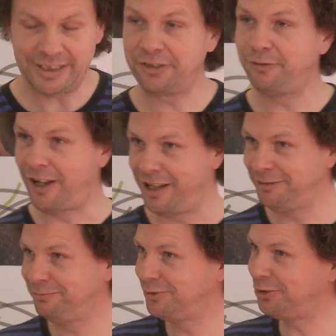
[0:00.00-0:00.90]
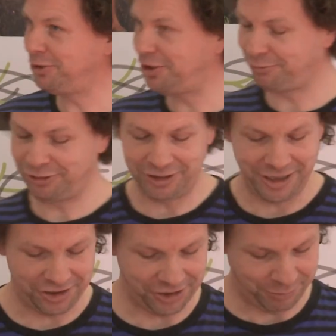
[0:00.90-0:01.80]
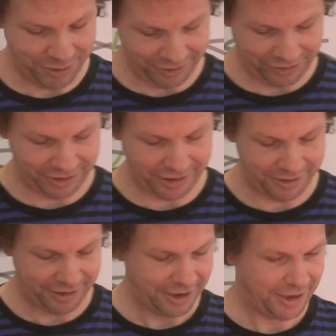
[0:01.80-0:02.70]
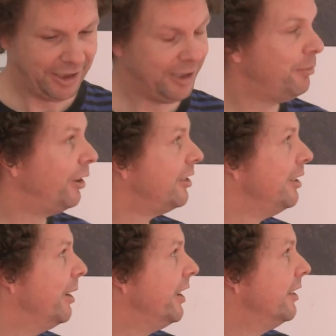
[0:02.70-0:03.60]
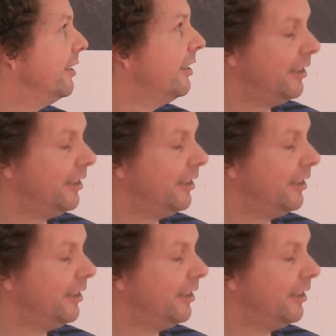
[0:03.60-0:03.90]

fine because we're just researchers, we're not policymakers.